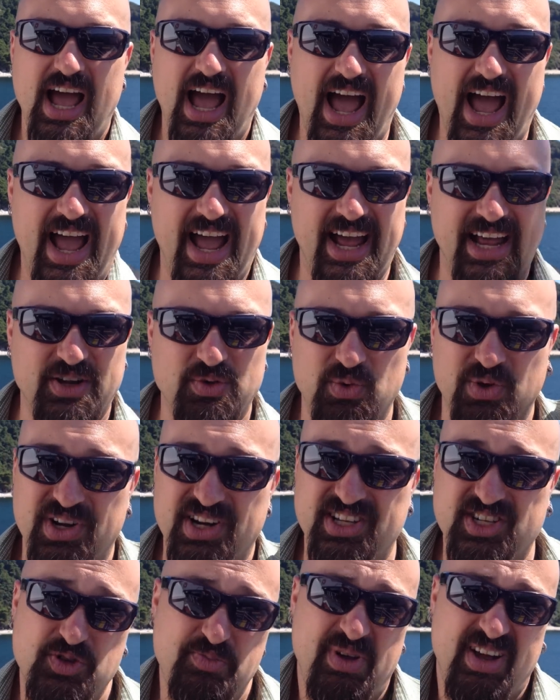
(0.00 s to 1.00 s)
And we're going
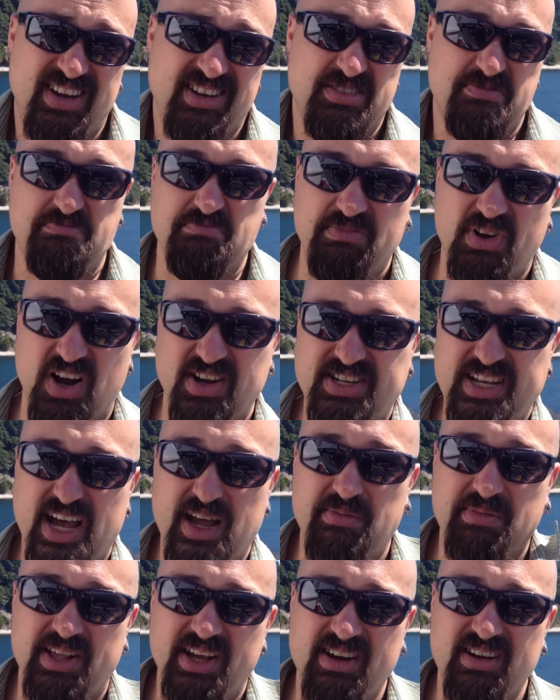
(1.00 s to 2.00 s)
to spend our
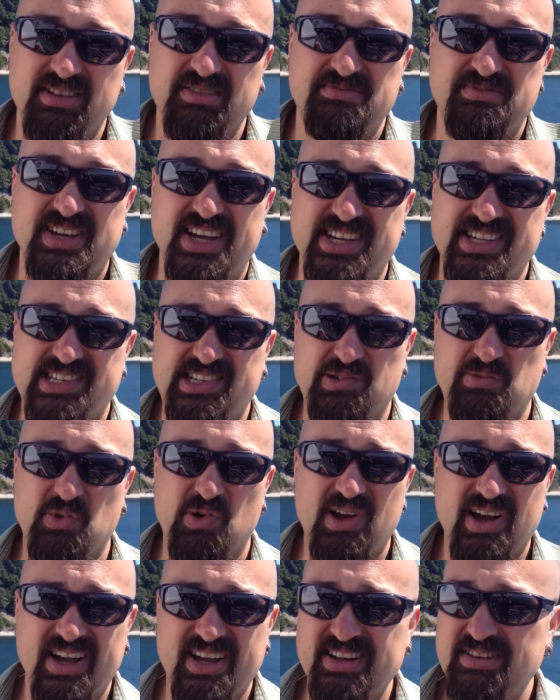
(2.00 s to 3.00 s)
time there tasting
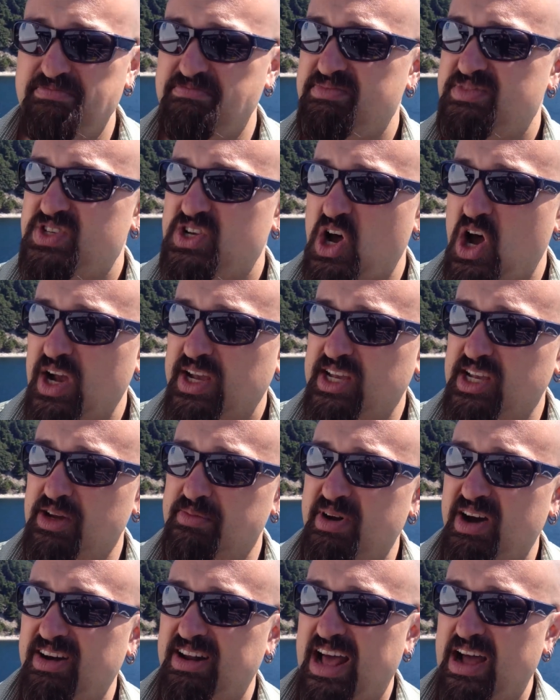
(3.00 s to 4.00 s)
wine, talking
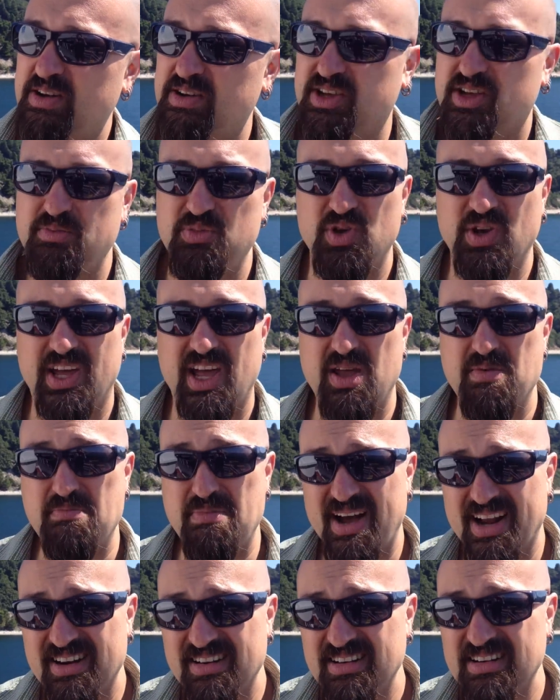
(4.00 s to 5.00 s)
about how to communicate
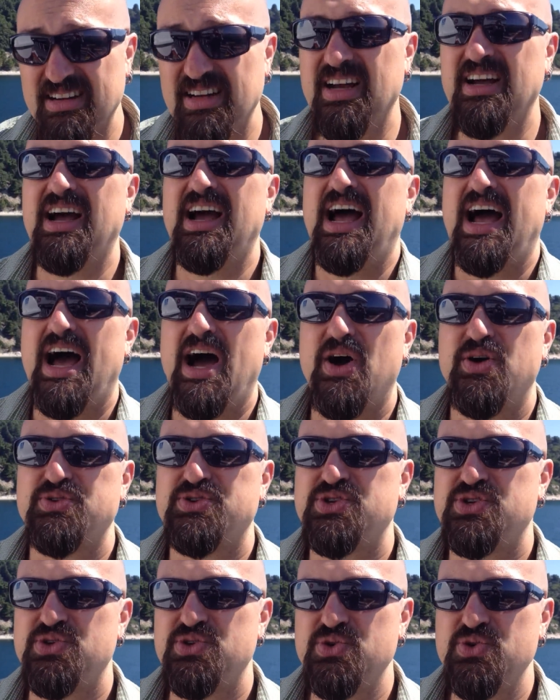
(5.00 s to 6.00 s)
better, how
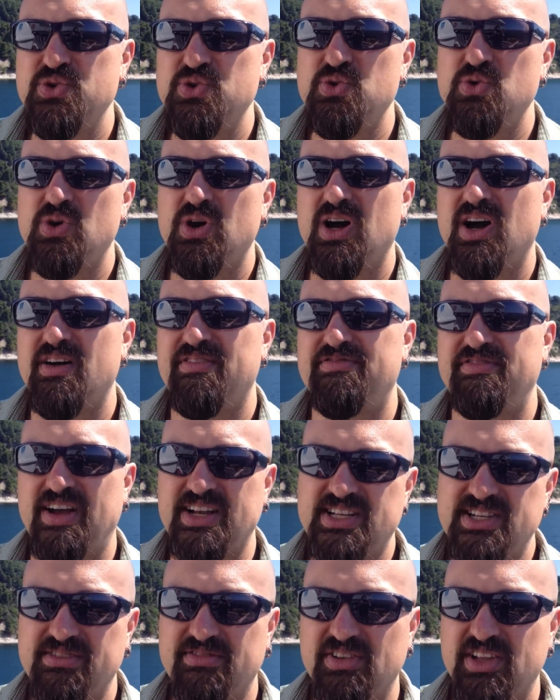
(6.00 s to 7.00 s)
to
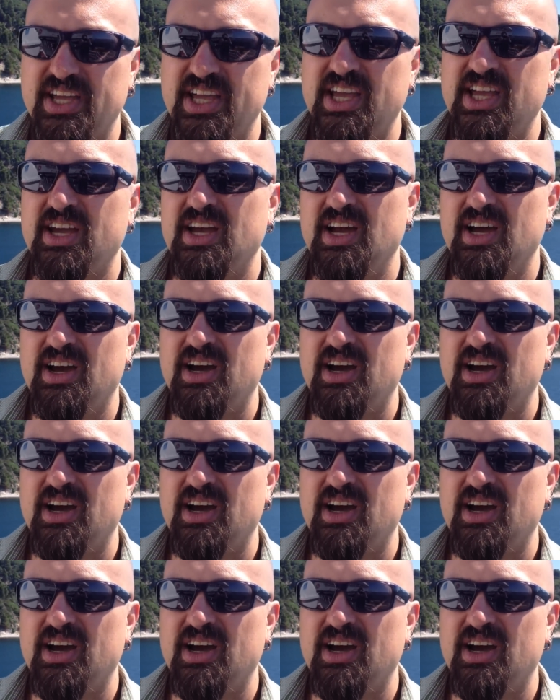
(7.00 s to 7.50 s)
effectively